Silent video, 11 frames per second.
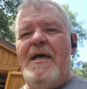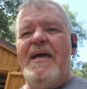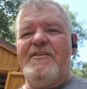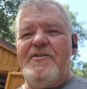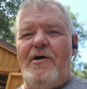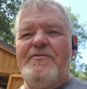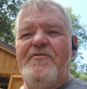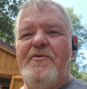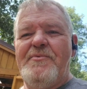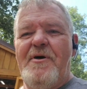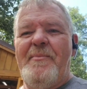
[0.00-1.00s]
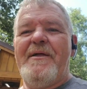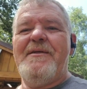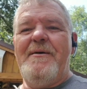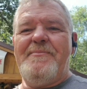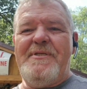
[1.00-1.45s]
exhaust fumes come out
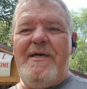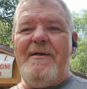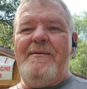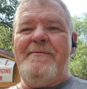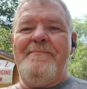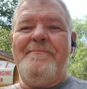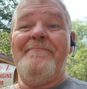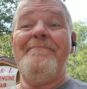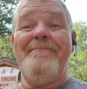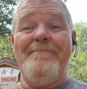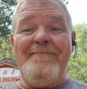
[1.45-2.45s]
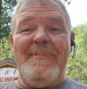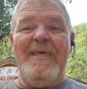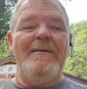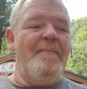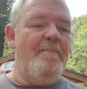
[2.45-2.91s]
the dipstick.
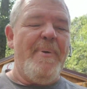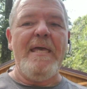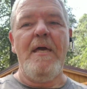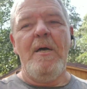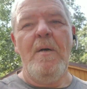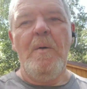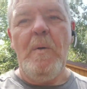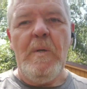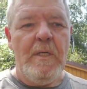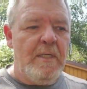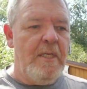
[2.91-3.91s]
Bingo!